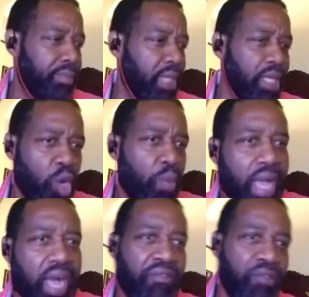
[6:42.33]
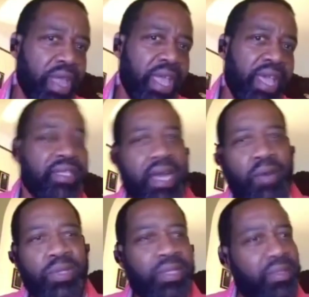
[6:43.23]
they told me I got 4 years, and I
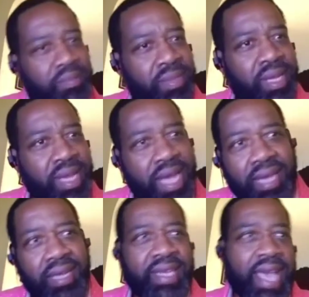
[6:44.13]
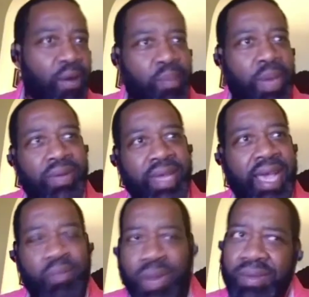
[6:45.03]
was kind of down about
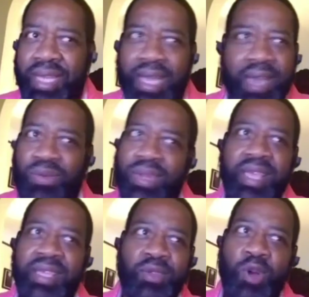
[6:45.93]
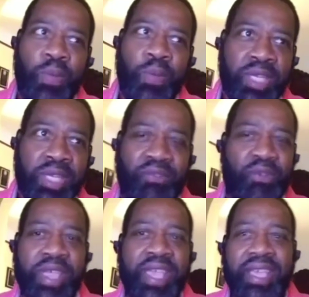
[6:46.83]
that, but I was like, I don't think it's going to be just
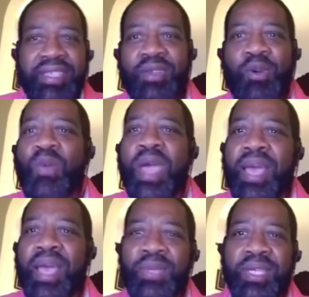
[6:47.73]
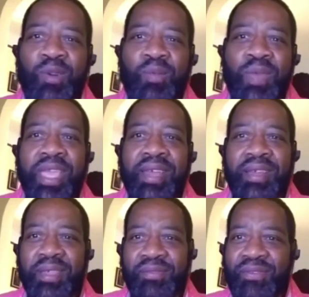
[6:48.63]
4 years. There's no way I'm just going to be here
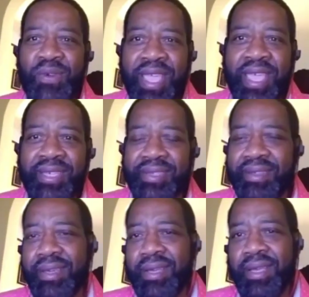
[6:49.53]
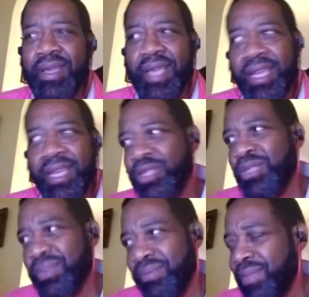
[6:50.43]
another 4 years. And this
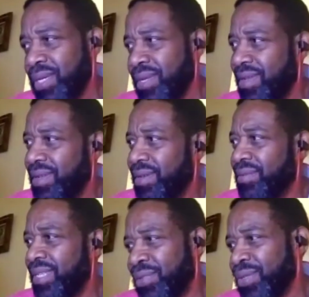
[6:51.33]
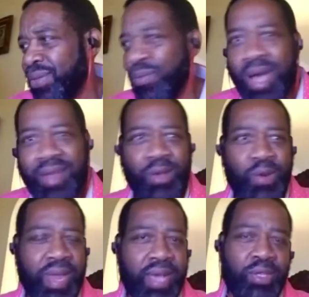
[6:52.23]
was a while ago
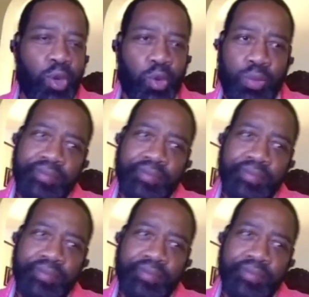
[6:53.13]
now. So